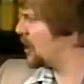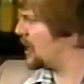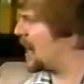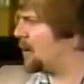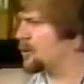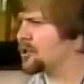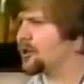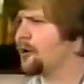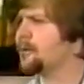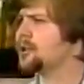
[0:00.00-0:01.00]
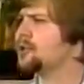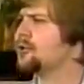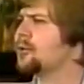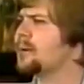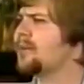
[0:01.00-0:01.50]
Now we're so
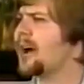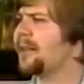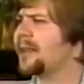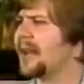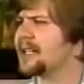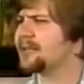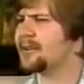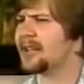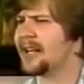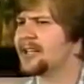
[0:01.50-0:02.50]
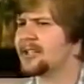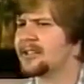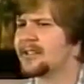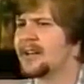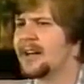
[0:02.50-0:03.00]
mature, we've got the answer for the
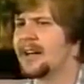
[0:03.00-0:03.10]
nations.